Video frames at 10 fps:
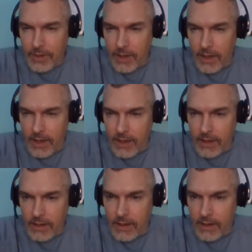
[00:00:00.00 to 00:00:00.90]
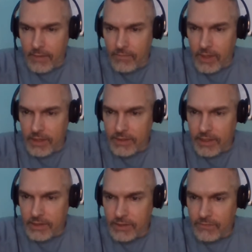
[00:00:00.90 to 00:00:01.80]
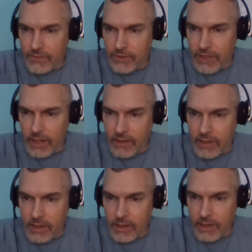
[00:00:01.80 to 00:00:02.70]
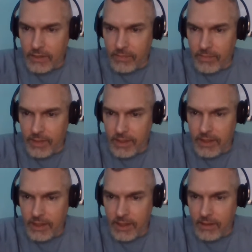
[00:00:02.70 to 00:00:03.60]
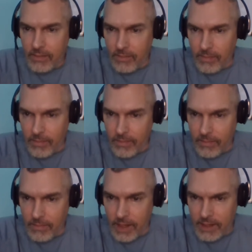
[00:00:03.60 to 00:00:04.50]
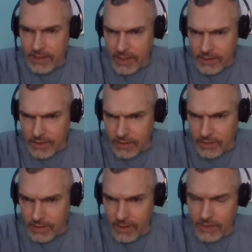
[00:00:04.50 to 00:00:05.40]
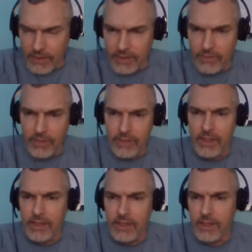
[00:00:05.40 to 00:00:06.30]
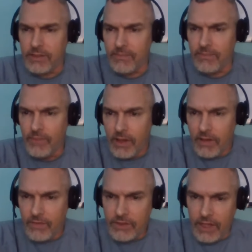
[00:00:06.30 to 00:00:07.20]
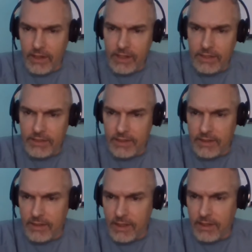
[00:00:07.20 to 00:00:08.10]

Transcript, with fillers: I have meditation for child Medi meditation, I think you mean mediation, for child custody today.